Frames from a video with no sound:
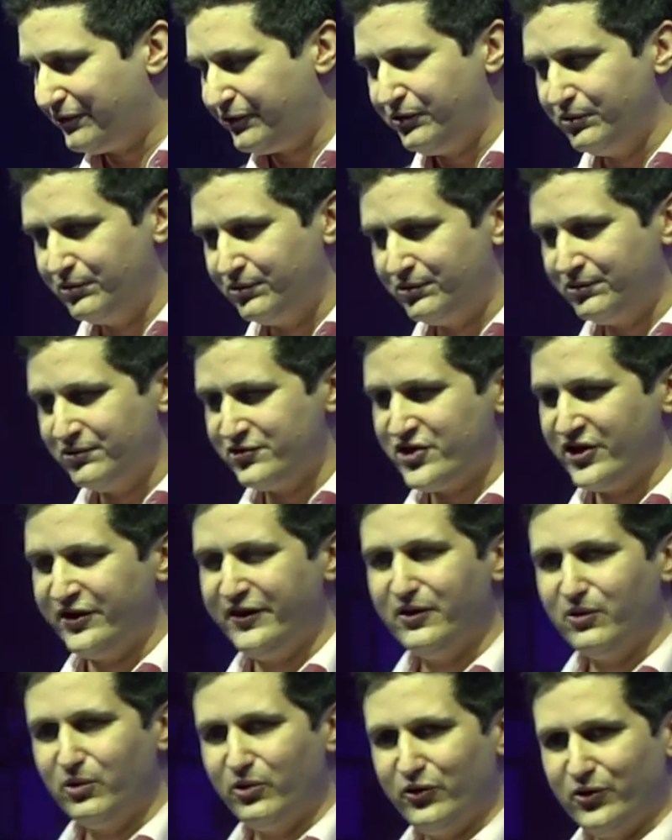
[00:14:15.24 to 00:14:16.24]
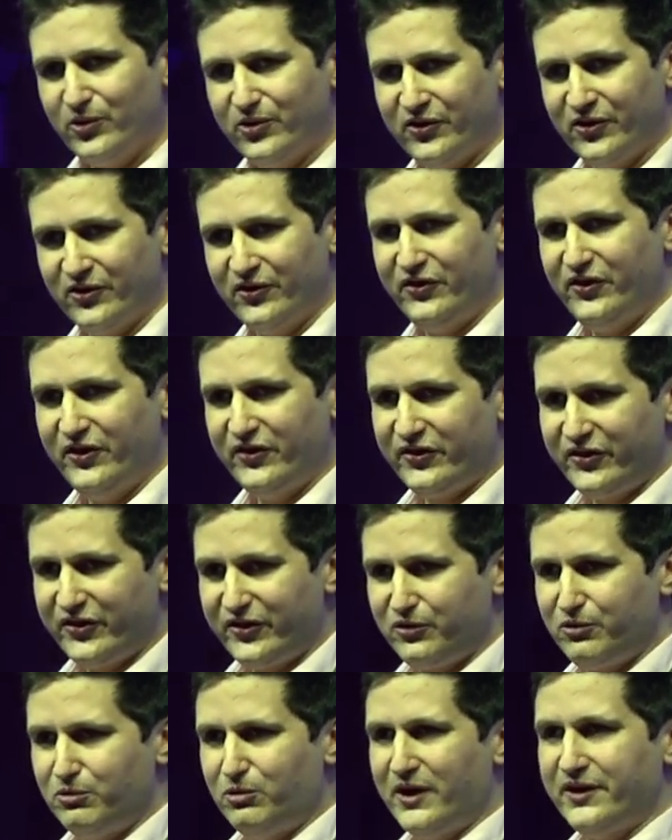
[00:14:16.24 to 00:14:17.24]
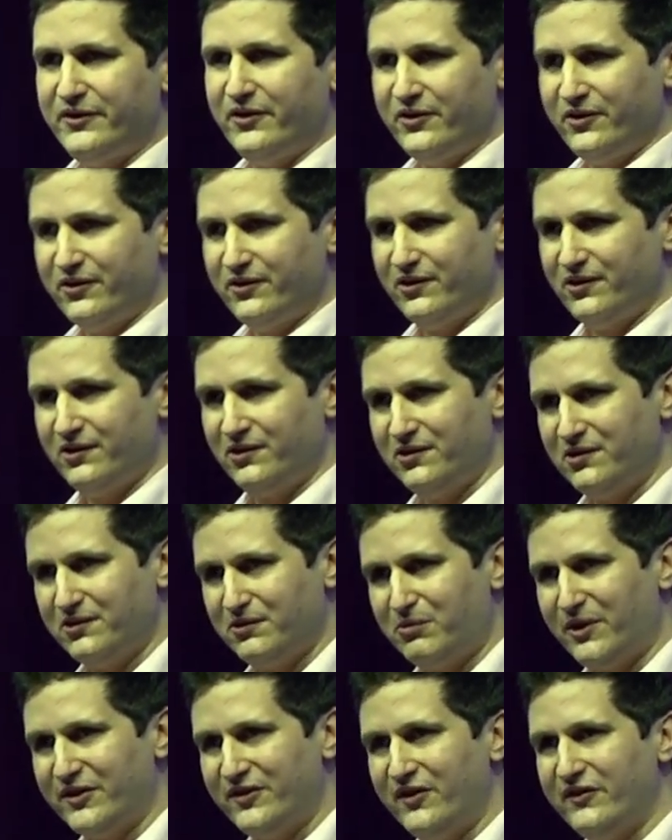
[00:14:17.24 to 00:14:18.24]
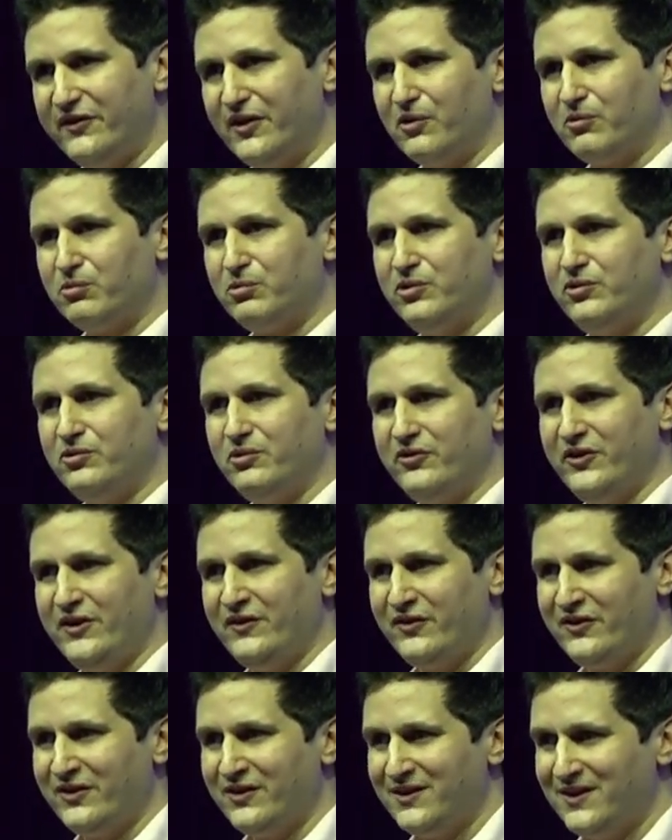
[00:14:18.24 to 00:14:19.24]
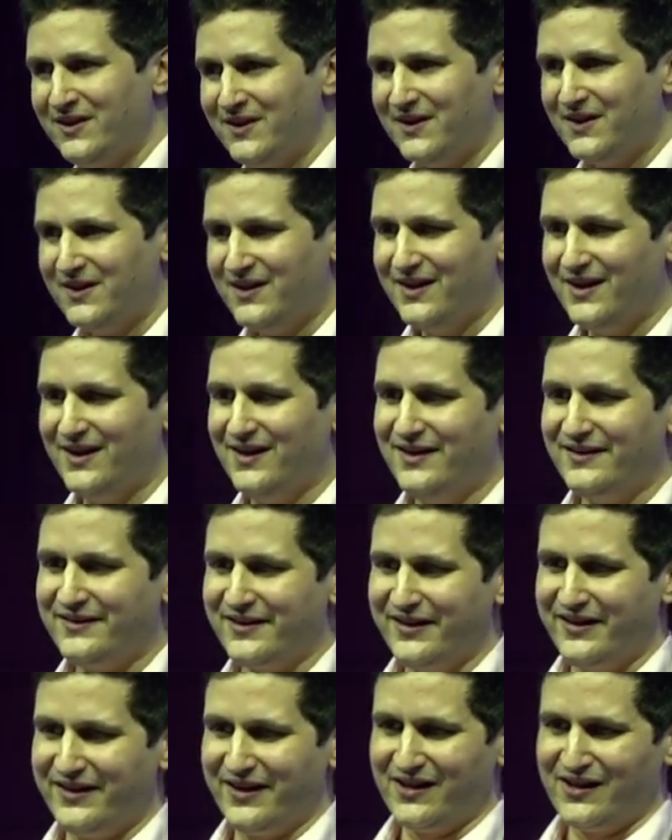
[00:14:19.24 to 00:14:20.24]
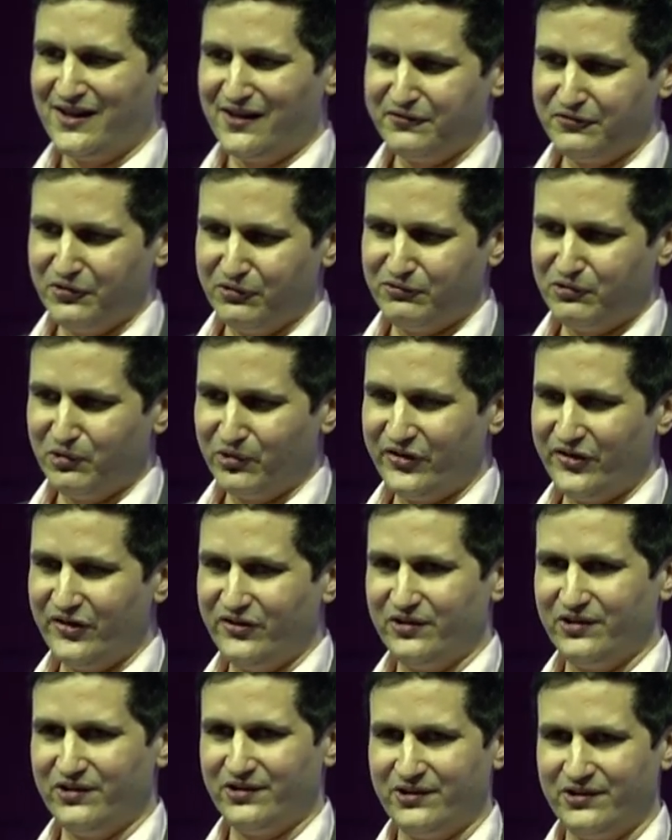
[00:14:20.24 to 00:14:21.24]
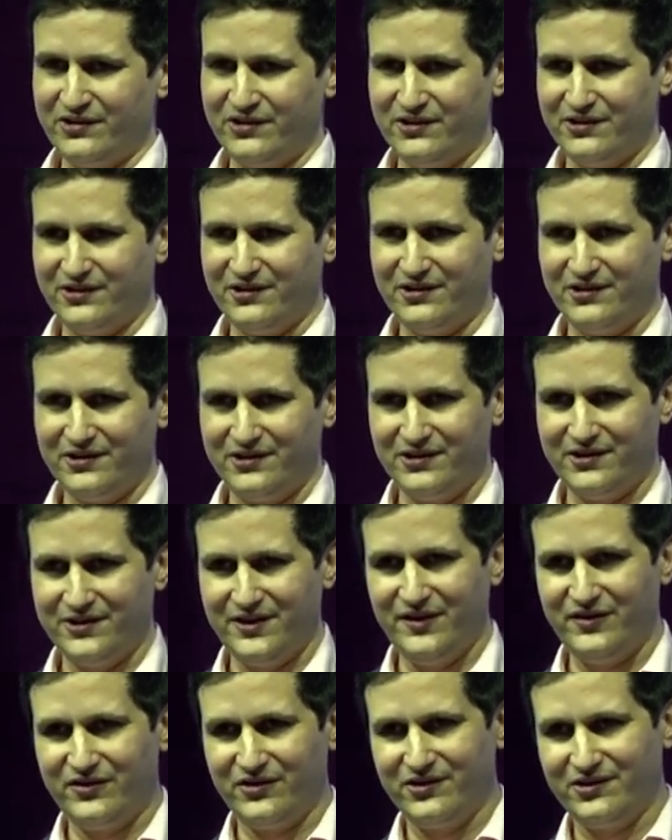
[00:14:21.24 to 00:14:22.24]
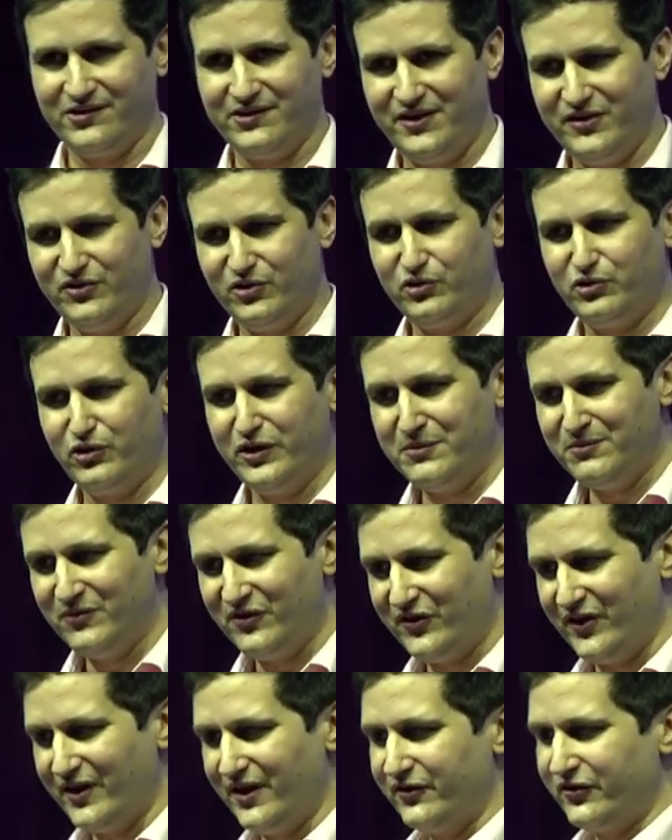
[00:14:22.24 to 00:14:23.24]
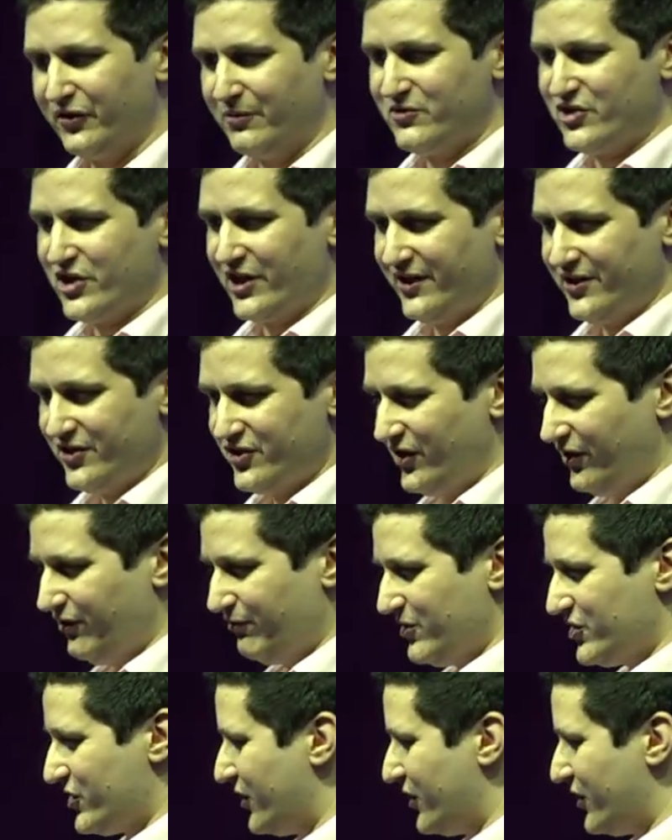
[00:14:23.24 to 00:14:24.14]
a few general thoughts on this to add on uh, what is our route to this. Electric aircraft, of course, is a, is, a, is a dream. There are some challenges